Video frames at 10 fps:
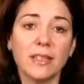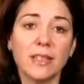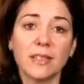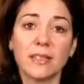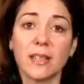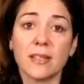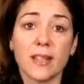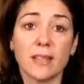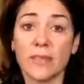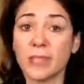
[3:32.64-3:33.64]
and a
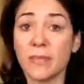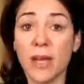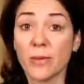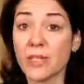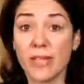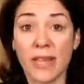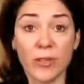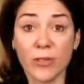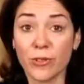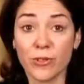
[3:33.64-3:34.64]
dozen of us met with
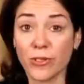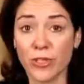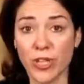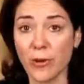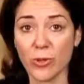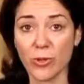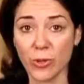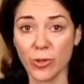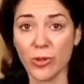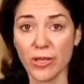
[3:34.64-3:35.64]
senators to share our
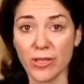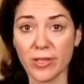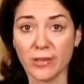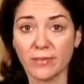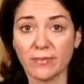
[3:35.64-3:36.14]
stories,